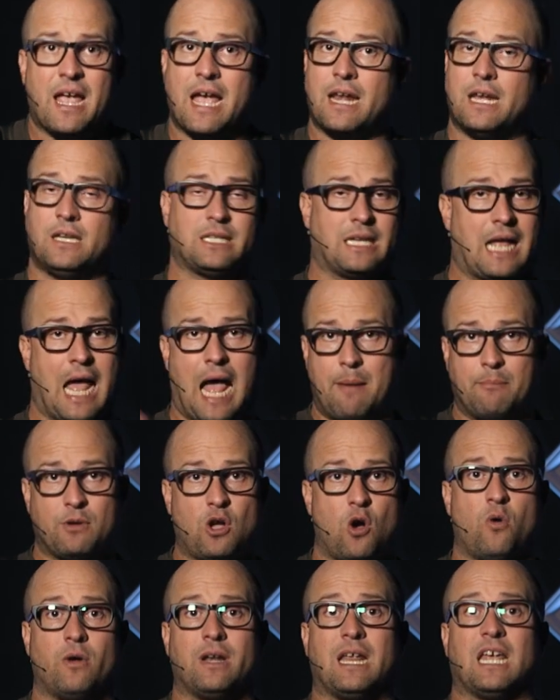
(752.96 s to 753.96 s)
And he's like, I'm
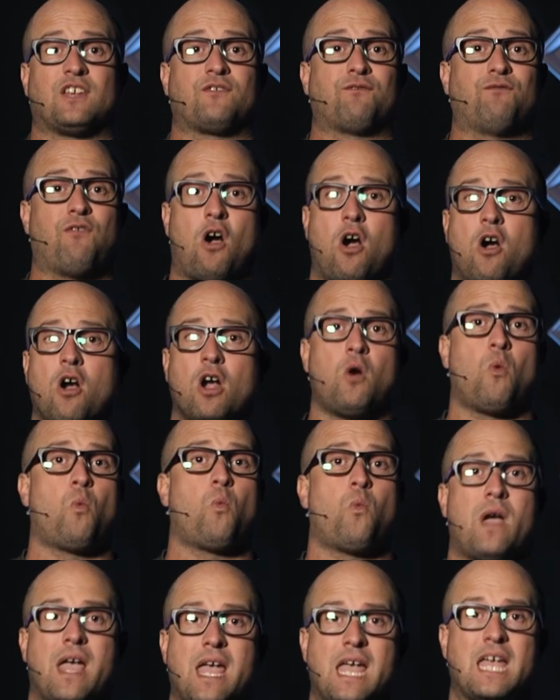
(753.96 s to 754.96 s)
going as far
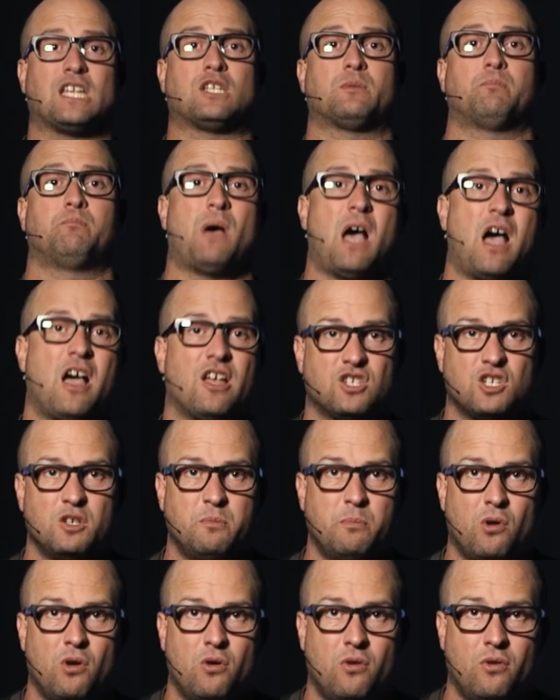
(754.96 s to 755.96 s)
away as
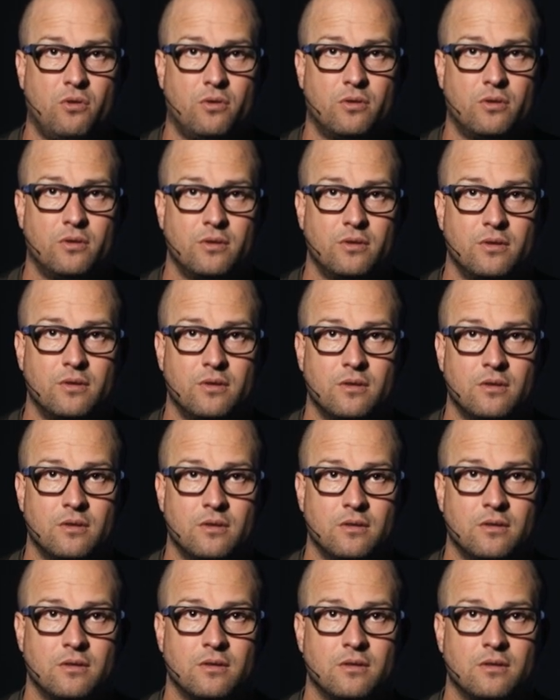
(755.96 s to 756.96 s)
possible
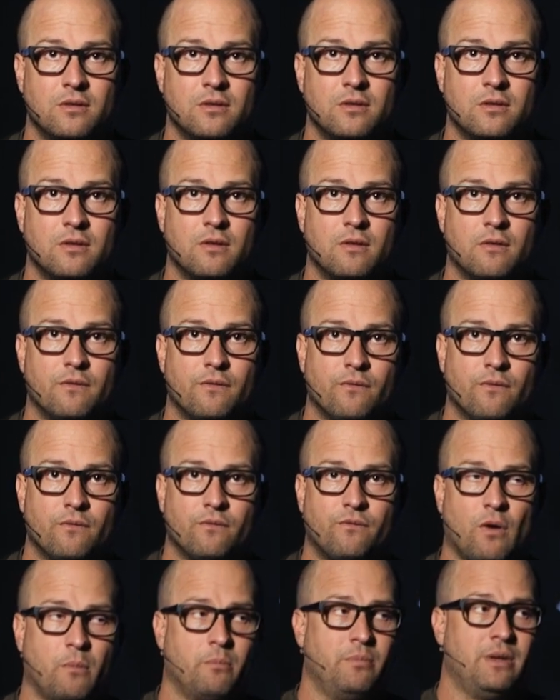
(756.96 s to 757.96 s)

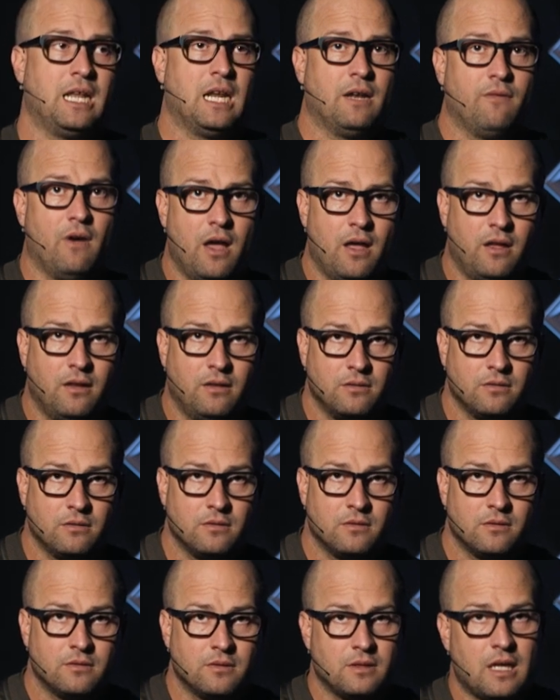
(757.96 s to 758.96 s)
from Nineveh
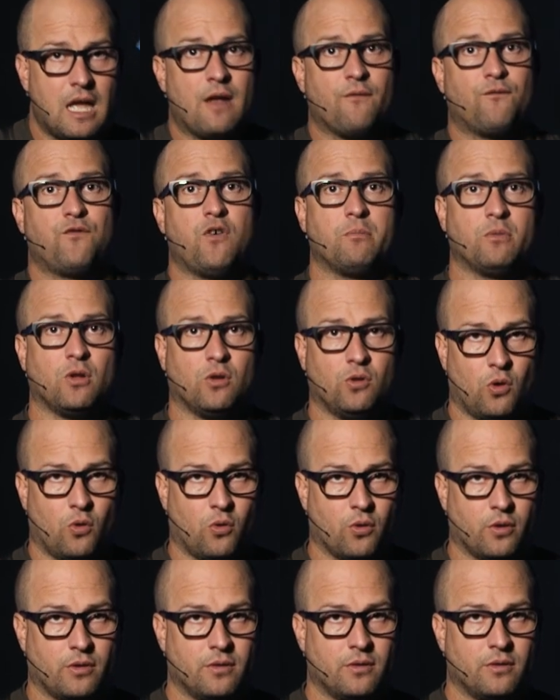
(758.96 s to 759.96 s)
and from the
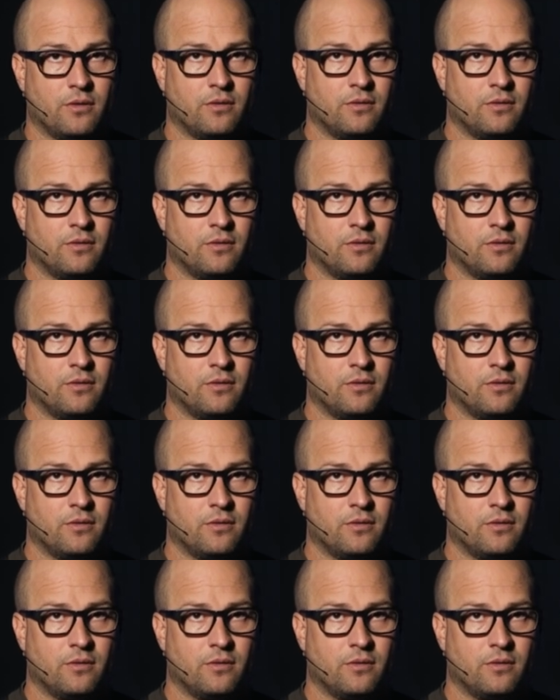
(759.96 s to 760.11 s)
Lord.